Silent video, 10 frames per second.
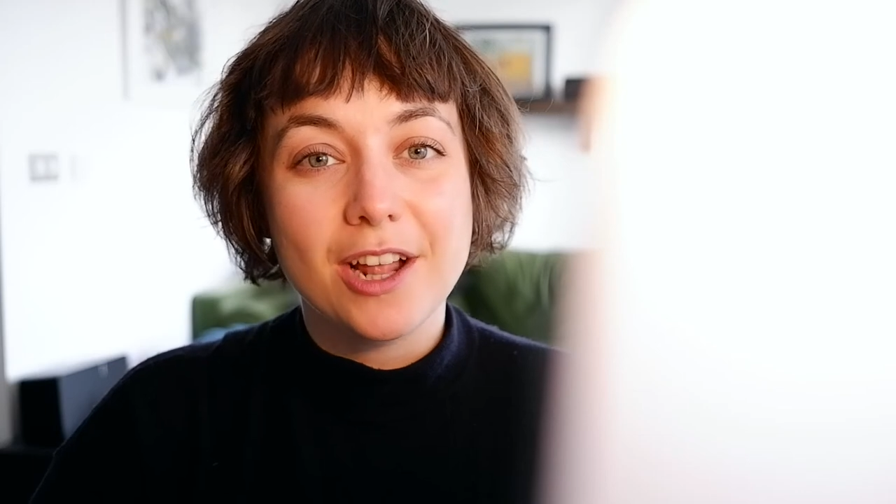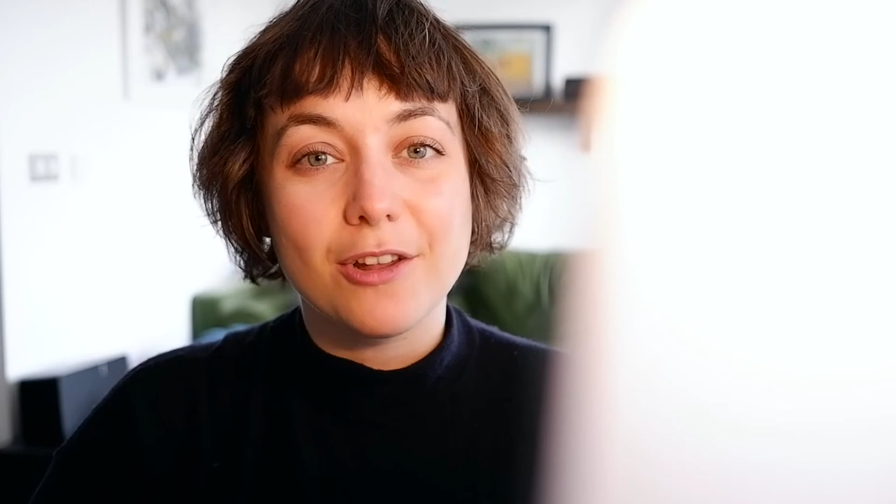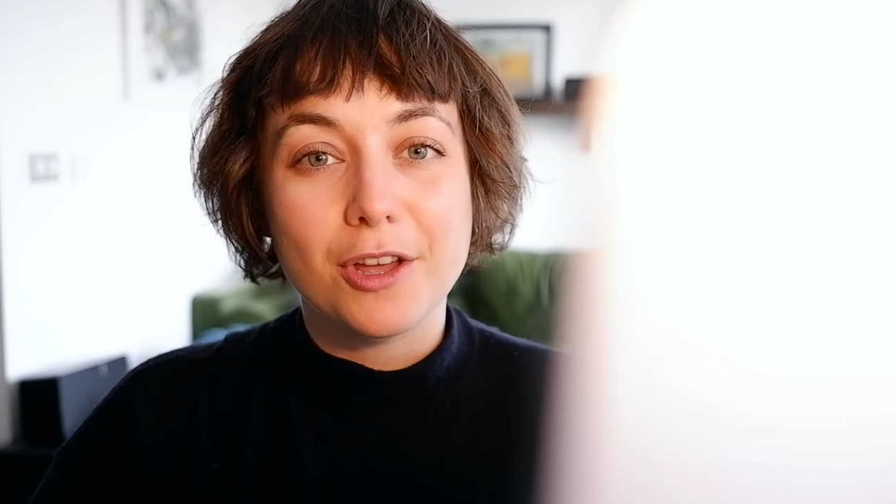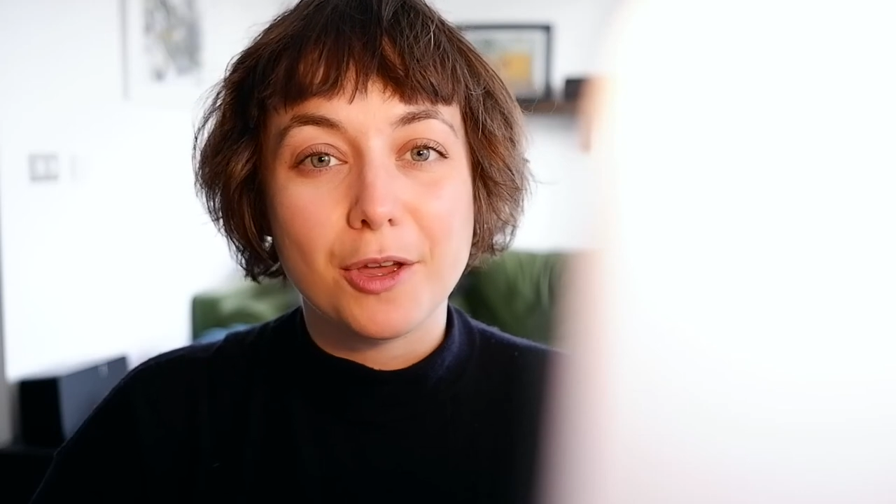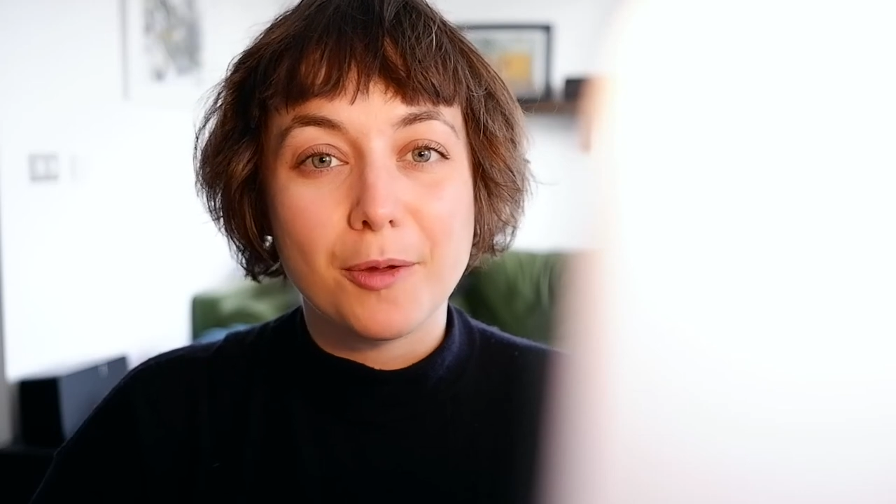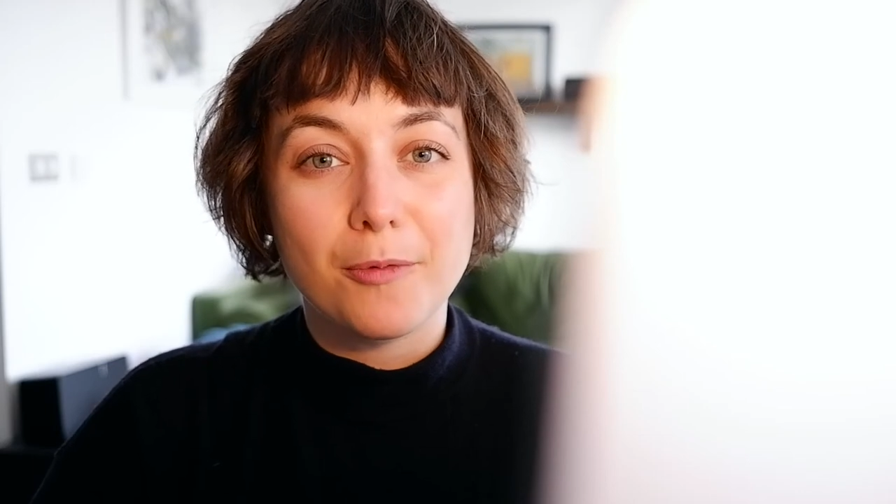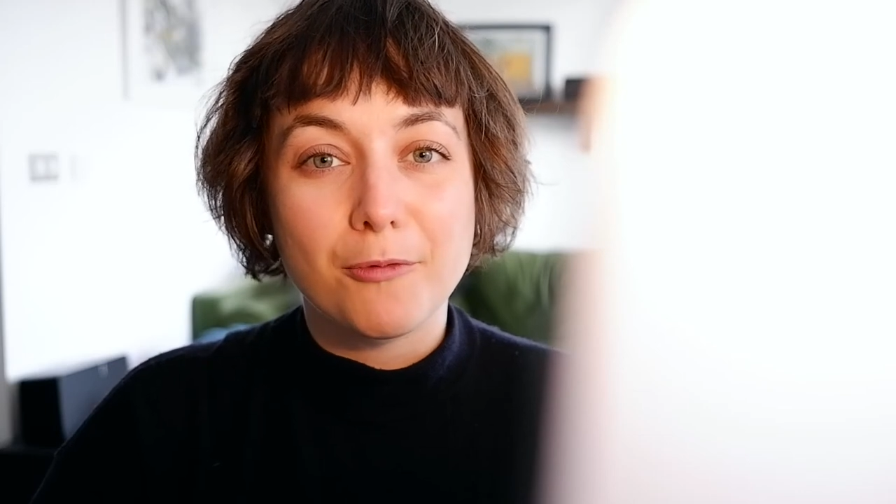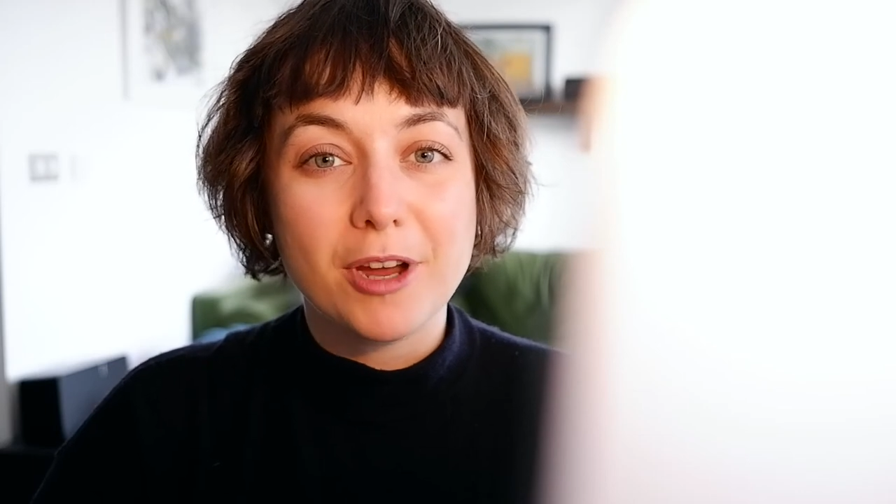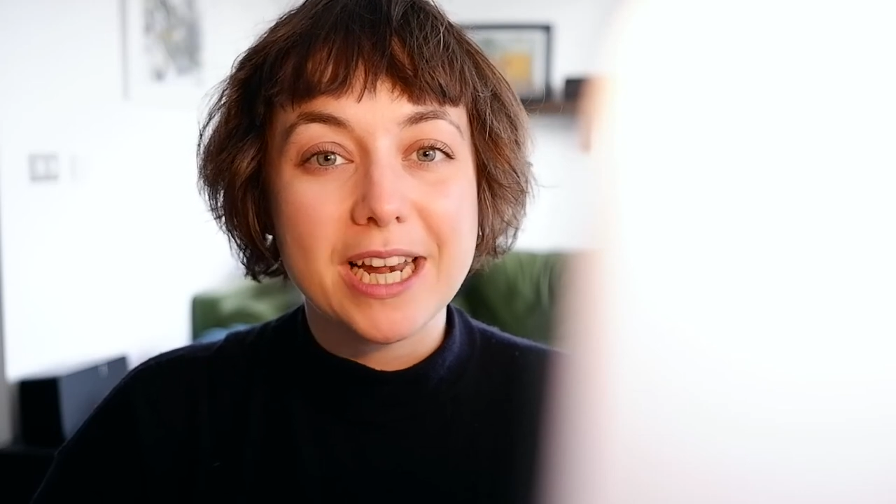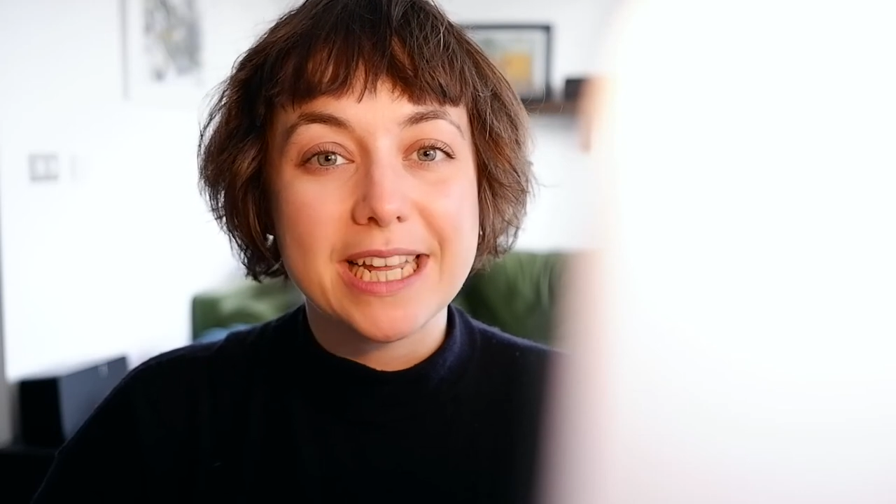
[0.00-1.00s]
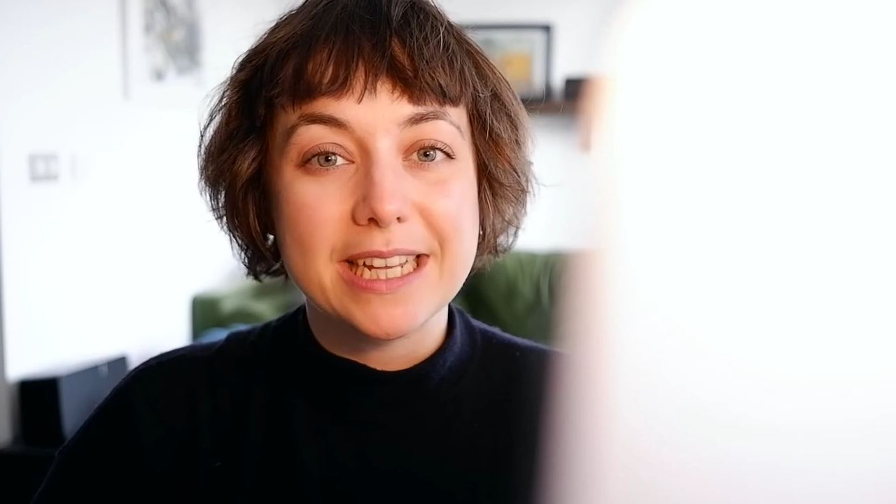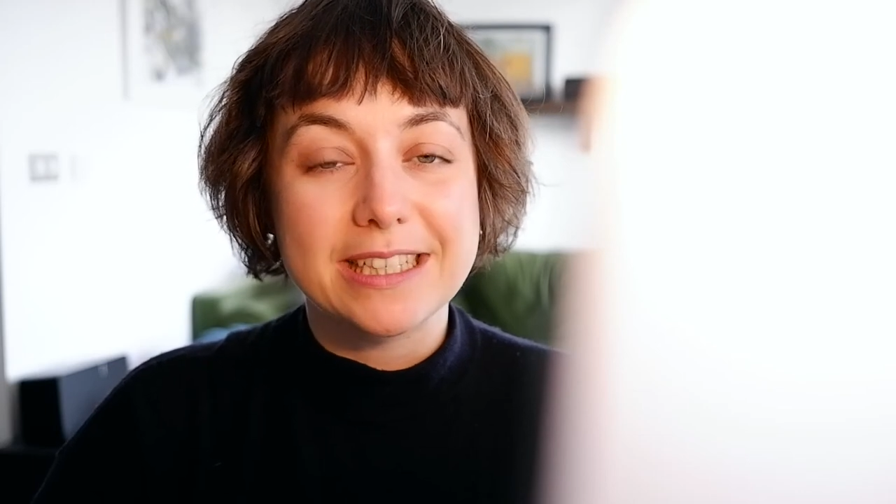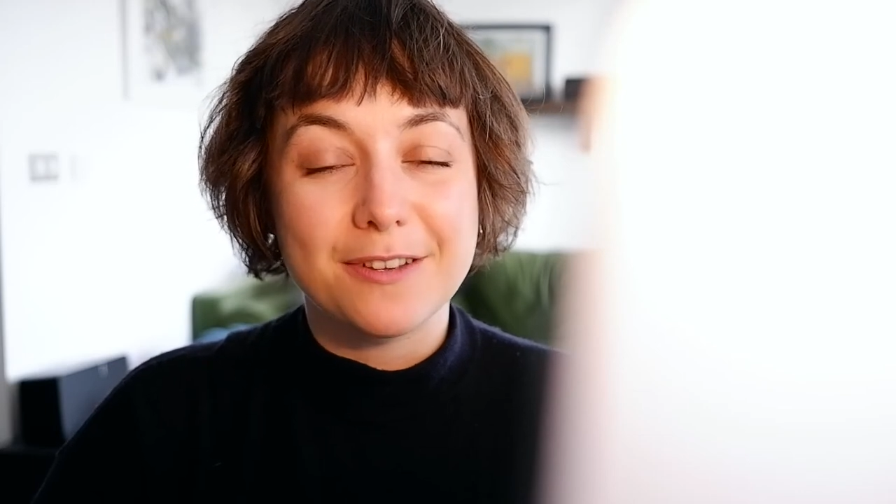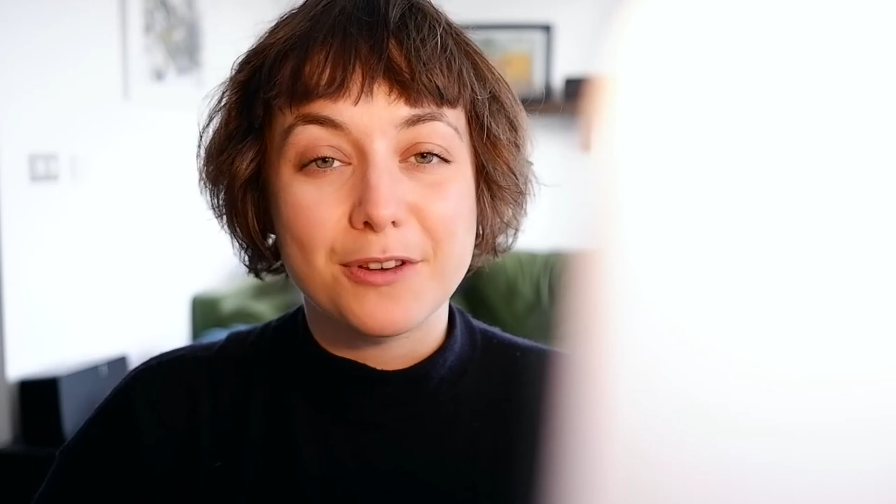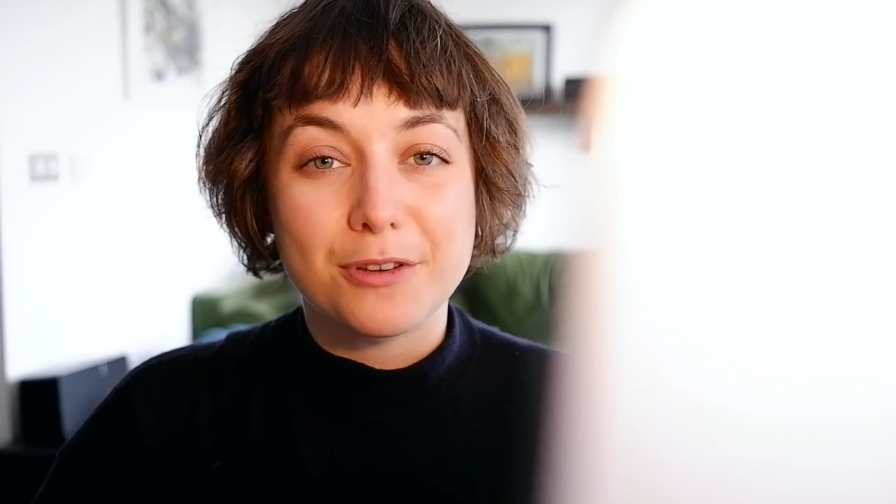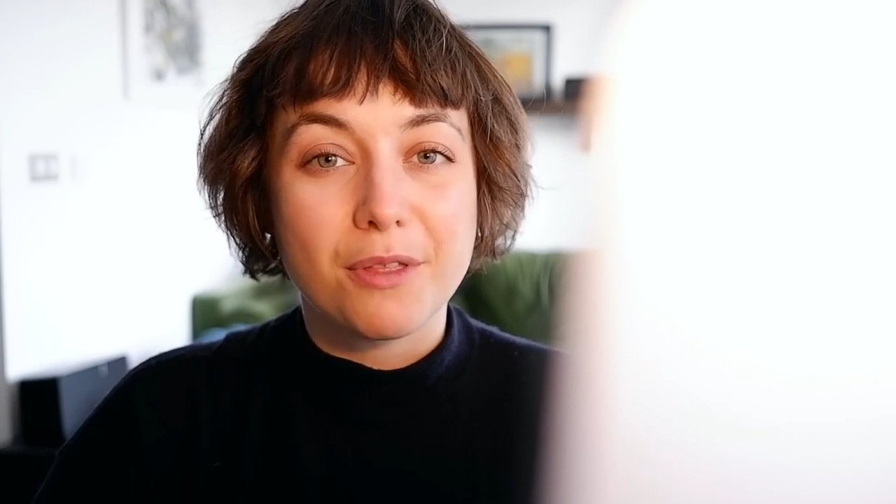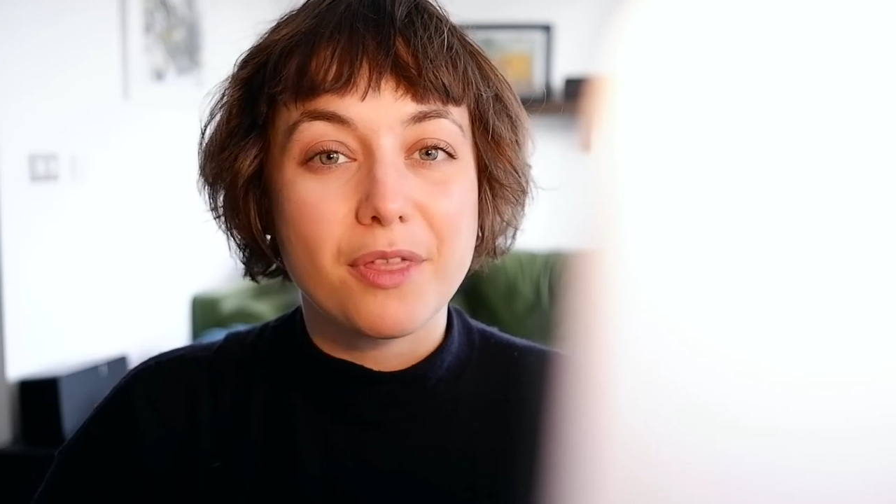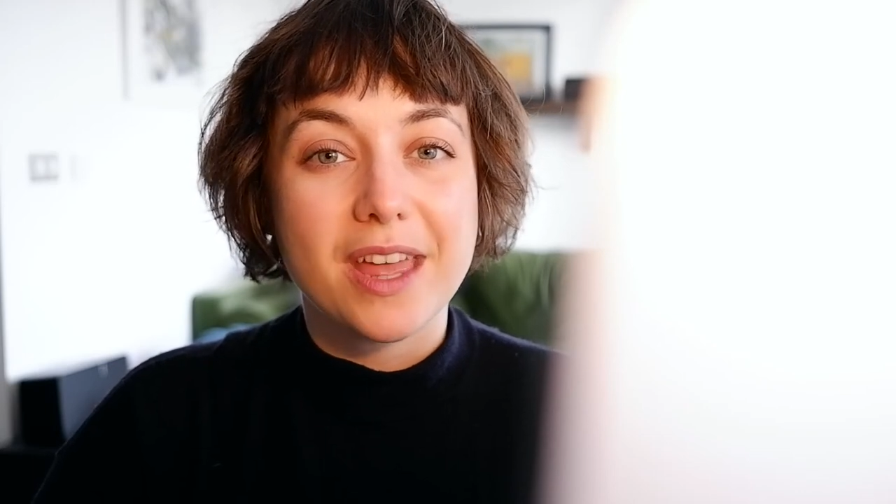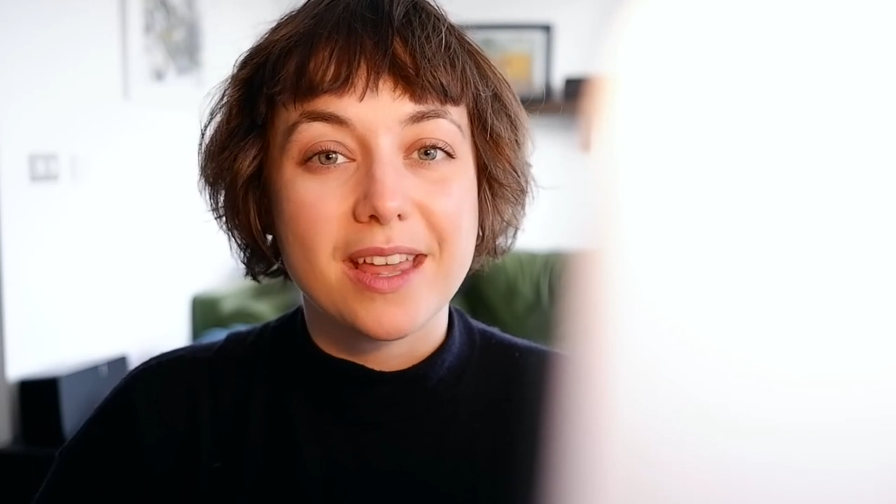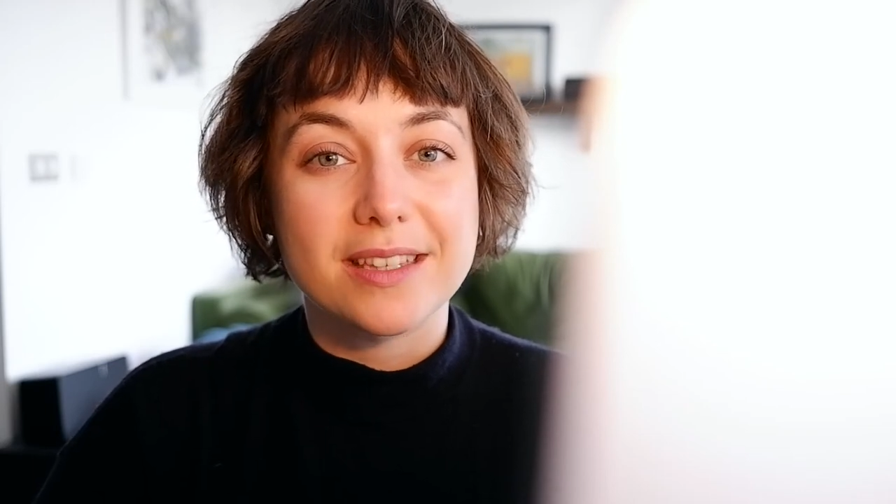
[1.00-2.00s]
look at really difficult
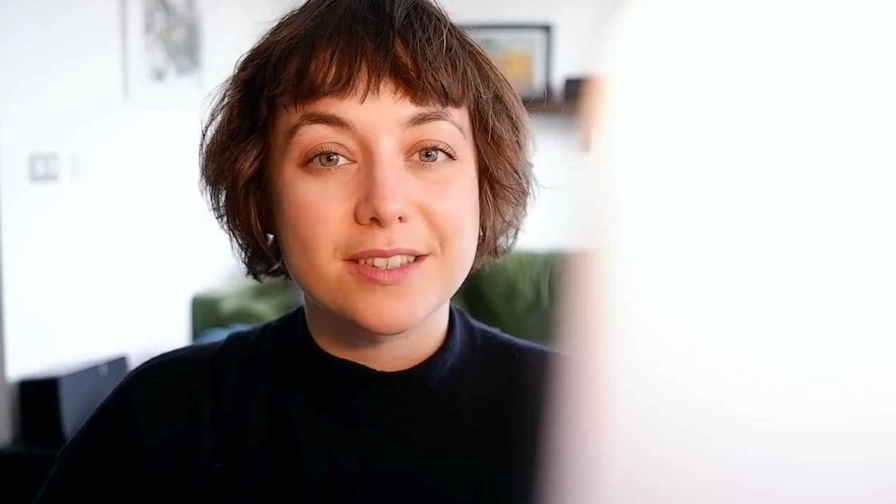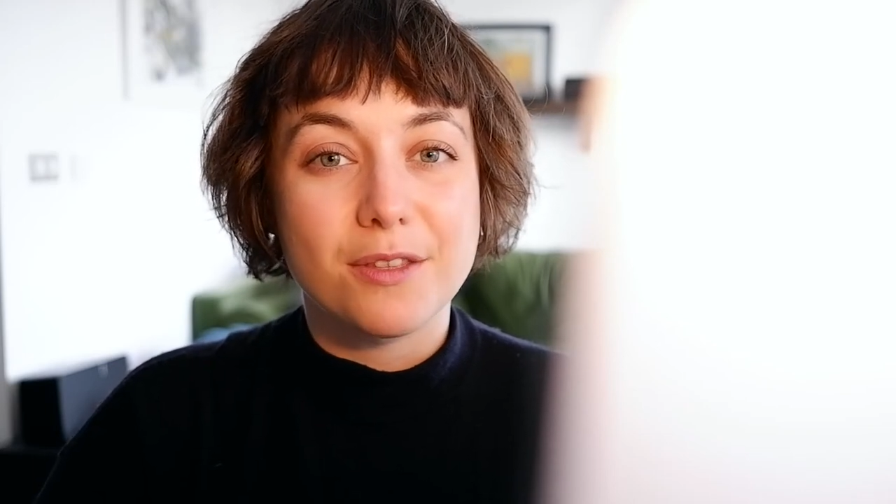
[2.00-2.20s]
things